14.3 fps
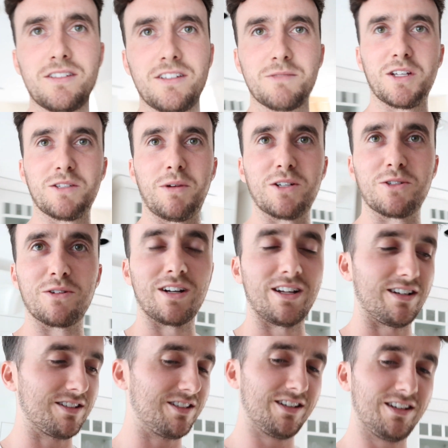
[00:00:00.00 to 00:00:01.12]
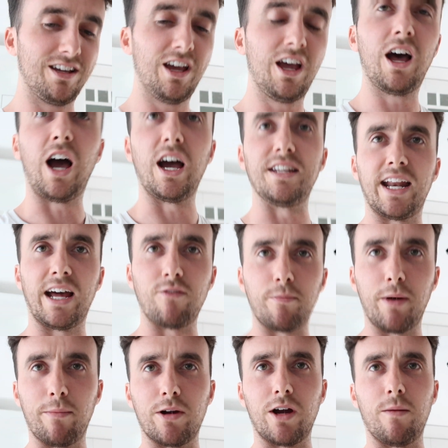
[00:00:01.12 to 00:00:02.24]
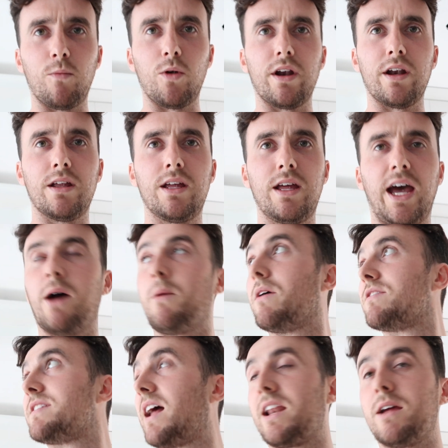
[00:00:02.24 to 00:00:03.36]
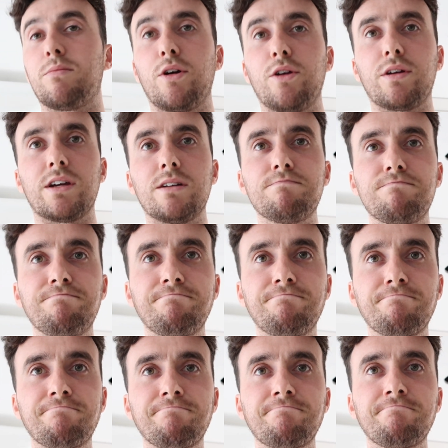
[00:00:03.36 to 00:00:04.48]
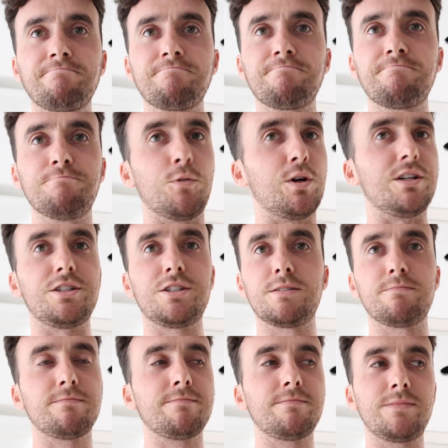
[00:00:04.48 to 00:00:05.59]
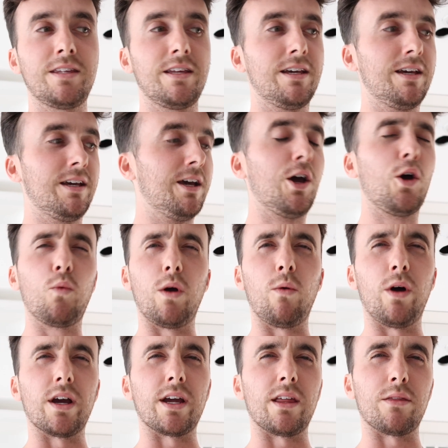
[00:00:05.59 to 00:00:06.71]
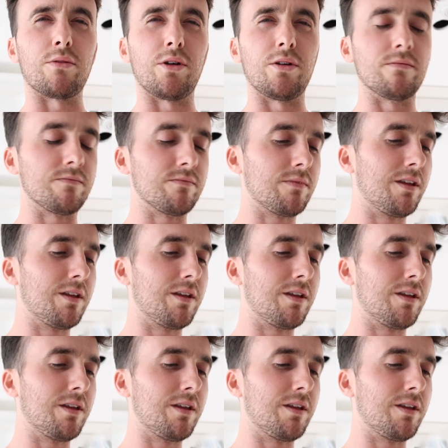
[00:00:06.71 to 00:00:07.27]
It's my special glass. I did have a Bubba Gump one, however Talia broke it, which we're working through.